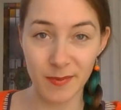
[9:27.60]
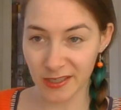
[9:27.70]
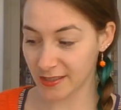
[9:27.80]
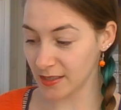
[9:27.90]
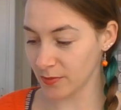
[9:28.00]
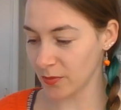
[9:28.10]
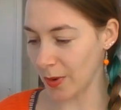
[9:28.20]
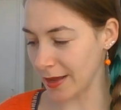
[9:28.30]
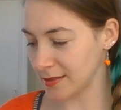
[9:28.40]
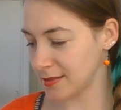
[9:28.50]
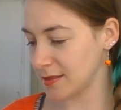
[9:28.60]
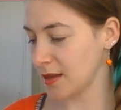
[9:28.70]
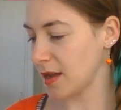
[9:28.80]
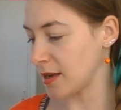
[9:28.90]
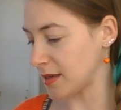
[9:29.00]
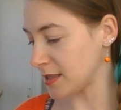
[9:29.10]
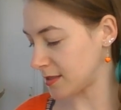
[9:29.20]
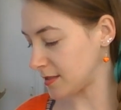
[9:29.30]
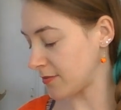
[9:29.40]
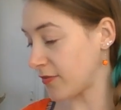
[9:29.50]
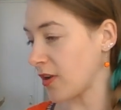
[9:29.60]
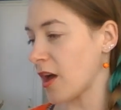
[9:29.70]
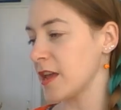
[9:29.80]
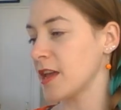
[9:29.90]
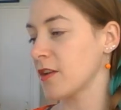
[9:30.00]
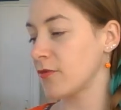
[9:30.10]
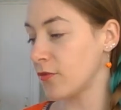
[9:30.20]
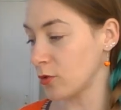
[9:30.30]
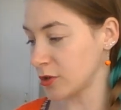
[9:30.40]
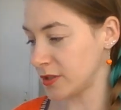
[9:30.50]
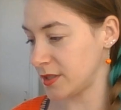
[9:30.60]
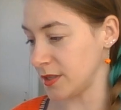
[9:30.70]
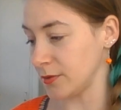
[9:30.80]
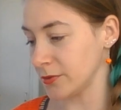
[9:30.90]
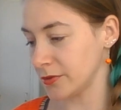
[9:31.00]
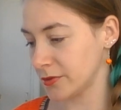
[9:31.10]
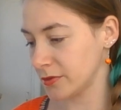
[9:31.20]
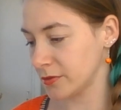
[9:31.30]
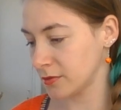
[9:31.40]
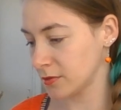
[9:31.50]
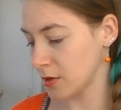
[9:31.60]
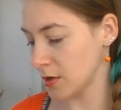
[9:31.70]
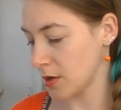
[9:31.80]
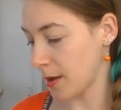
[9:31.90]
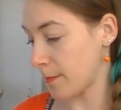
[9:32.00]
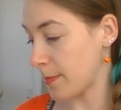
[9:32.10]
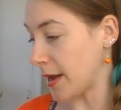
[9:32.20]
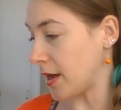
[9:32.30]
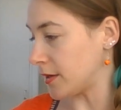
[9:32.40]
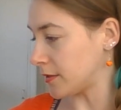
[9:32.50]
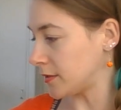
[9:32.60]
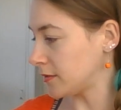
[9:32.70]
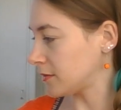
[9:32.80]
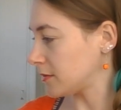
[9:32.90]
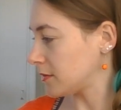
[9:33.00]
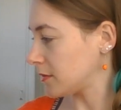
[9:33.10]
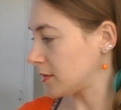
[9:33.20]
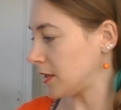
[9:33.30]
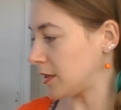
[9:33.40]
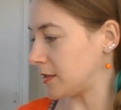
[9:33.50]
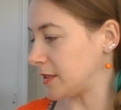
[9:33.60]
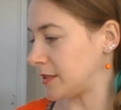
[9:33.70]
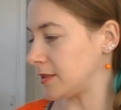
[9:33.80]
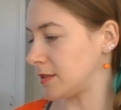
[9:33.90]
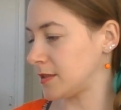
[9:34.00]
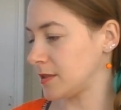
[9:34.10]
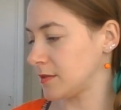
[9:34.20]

by Stephen West, and it's the Flying Foxtails pattern. And this is